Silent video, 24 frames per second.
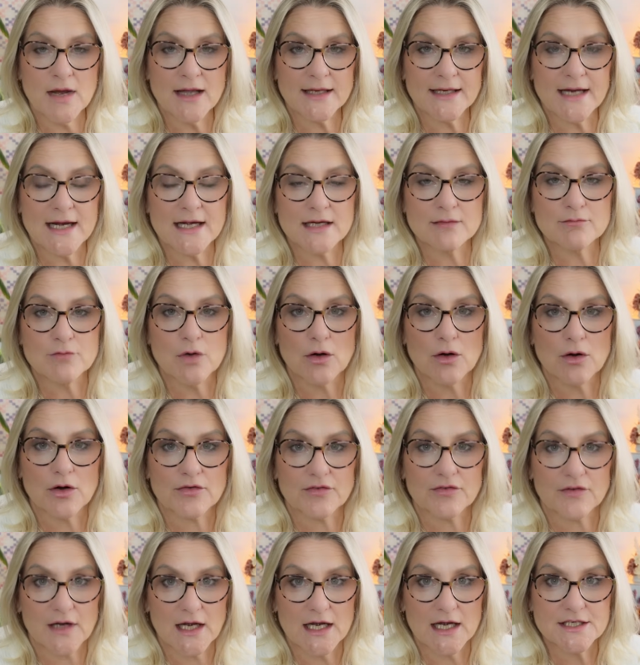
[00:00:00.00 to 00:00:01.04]
any
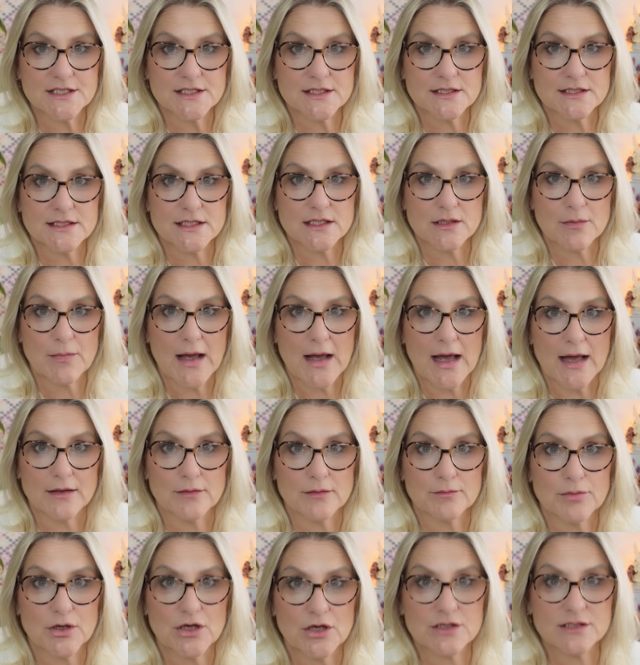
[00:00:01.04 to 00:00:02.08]
modifications to the
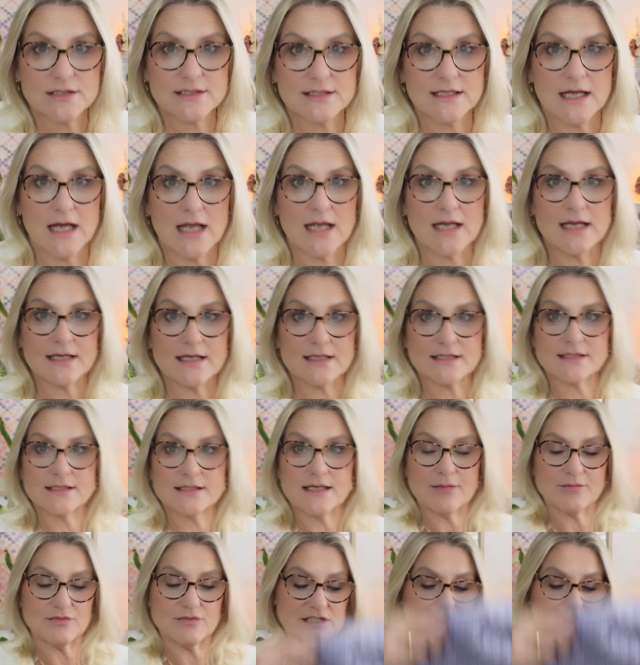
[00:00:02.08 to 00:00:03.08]
pattern per se, except